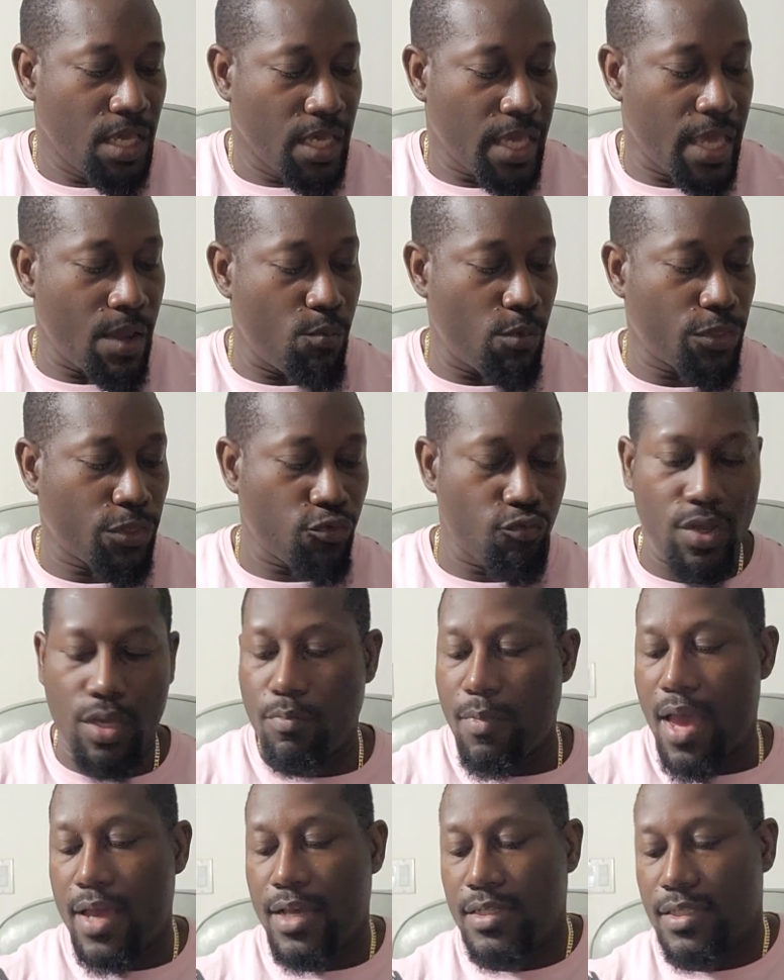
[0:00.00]
came with 3
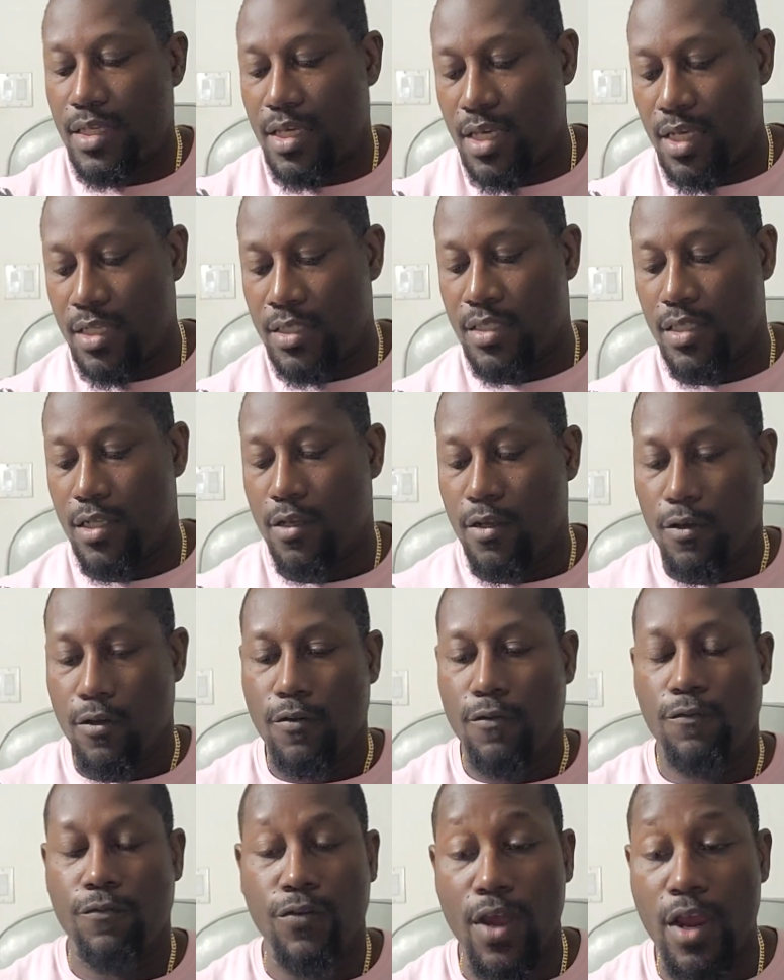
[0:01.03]
magazines.
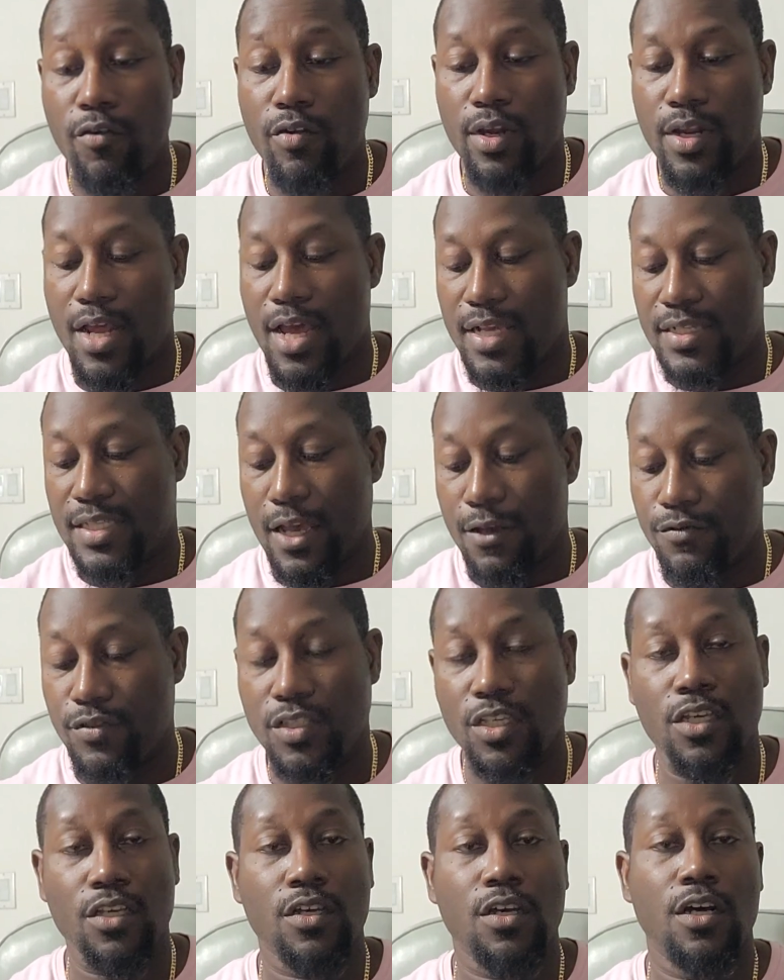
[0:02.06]
Very nice. I've
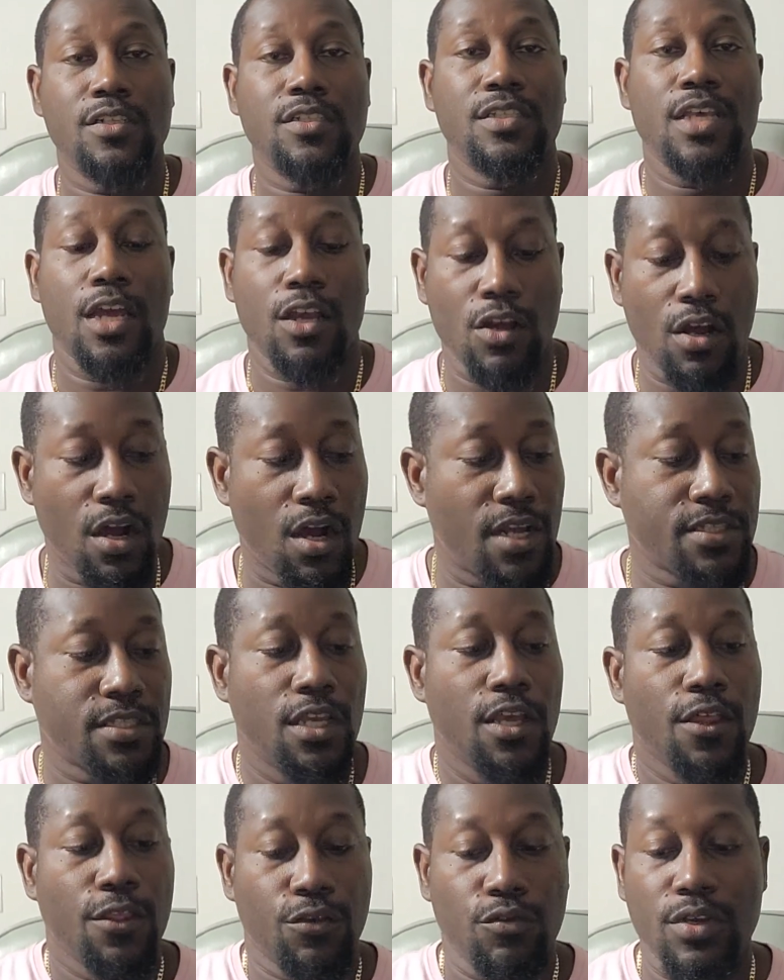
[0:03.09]
seen guns that cost
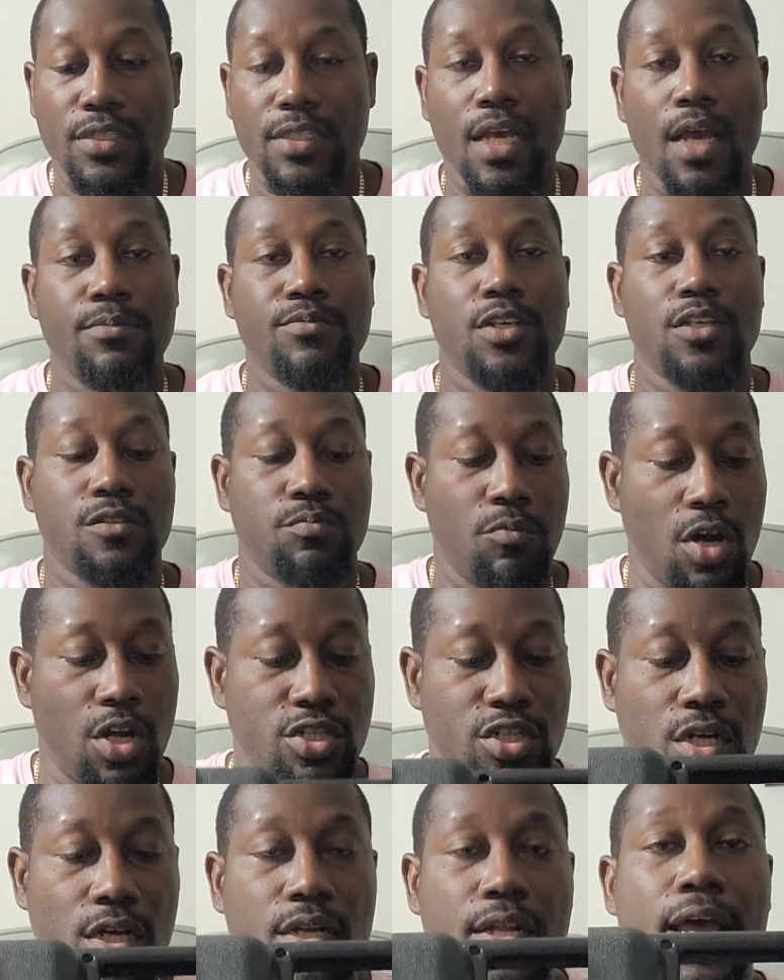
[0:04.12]
3 times as
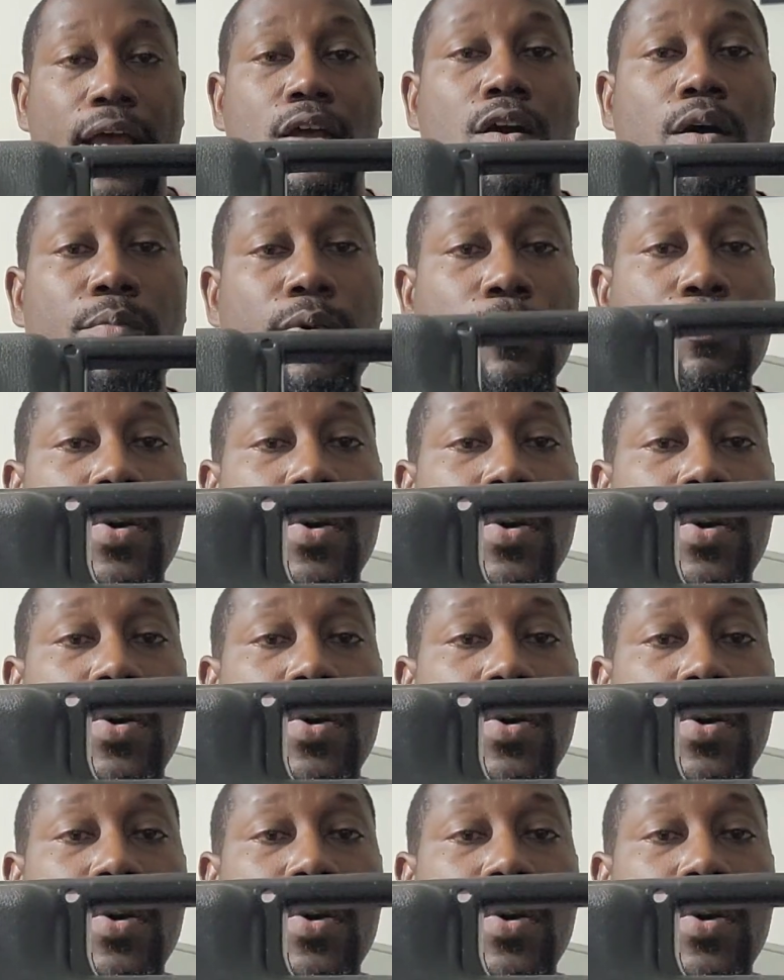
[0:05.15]
much that come in